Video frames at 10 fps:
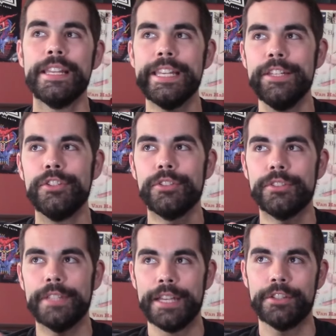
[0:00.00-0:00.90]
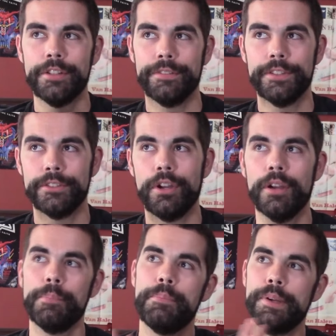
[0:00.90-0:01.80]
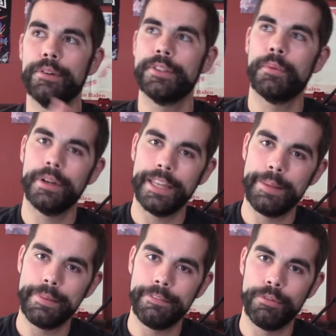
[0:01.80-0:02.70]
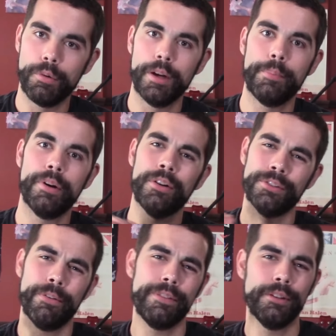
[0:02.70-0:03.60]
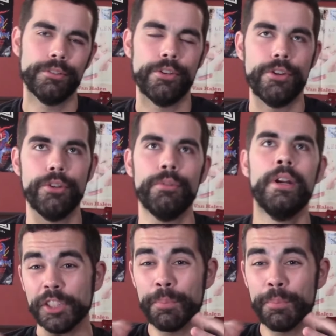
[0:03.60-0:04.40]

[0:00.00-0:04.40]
Each section of the song builds on what came before it, but also feels new.